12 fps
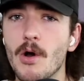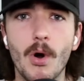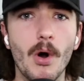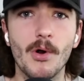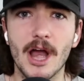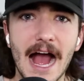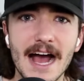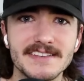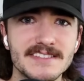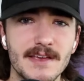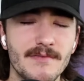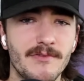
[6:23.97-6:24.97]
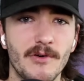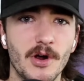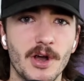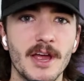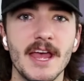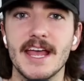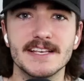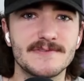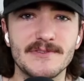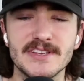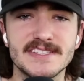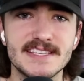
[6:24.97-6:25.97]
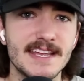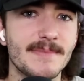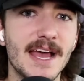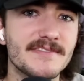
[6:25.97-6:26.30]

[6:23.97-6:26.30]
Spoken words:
What we're asking for is for this team